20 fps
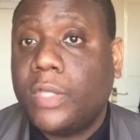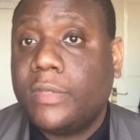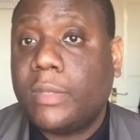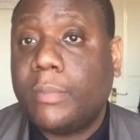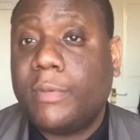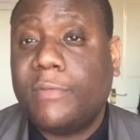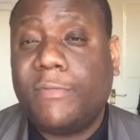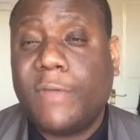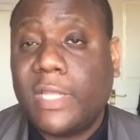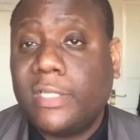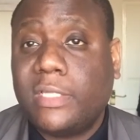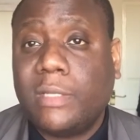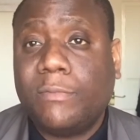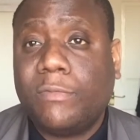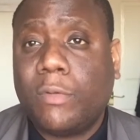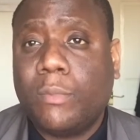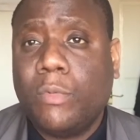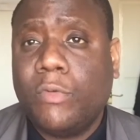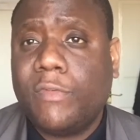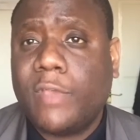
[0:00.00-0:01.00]
that prevent
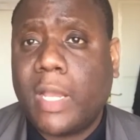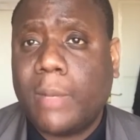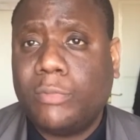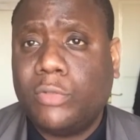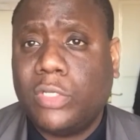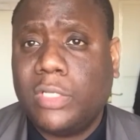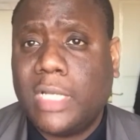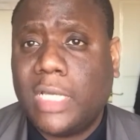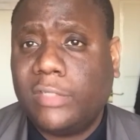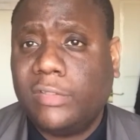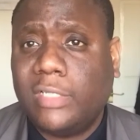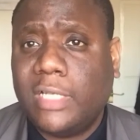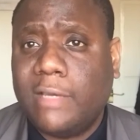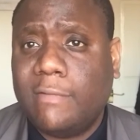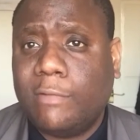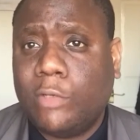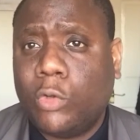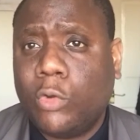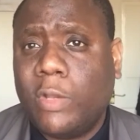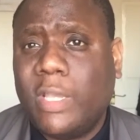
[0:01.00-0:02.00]
them from moving up to the next
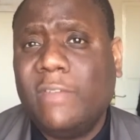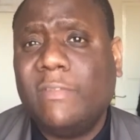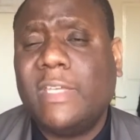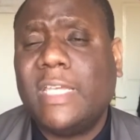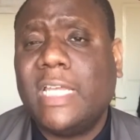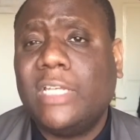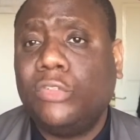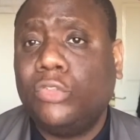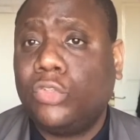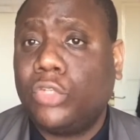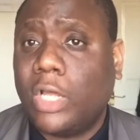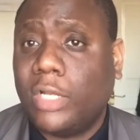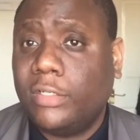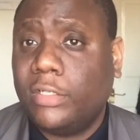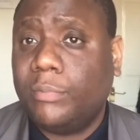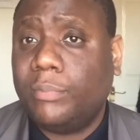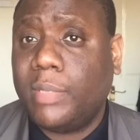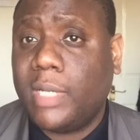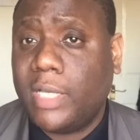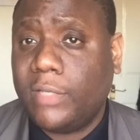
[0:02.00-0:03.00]
level or even getting
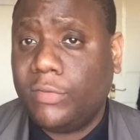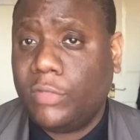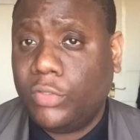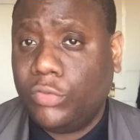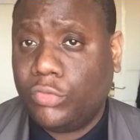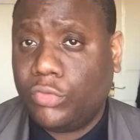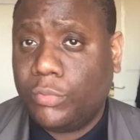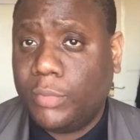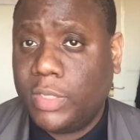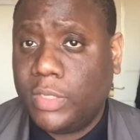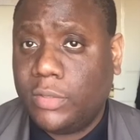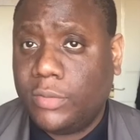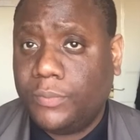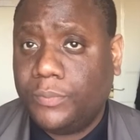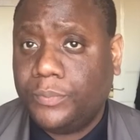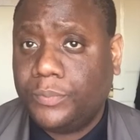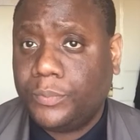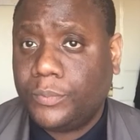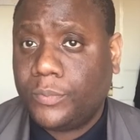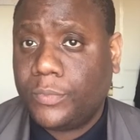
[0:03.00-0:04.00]
started playing the instrument.
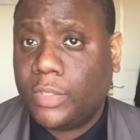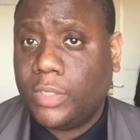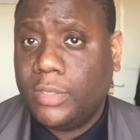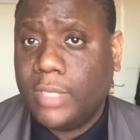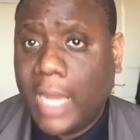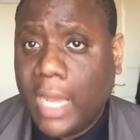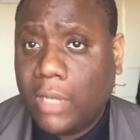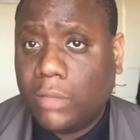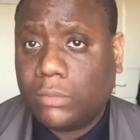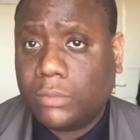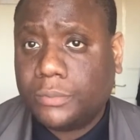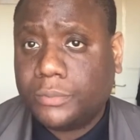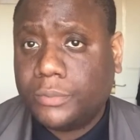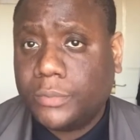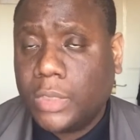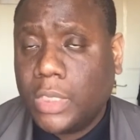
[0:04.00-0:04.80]
Now,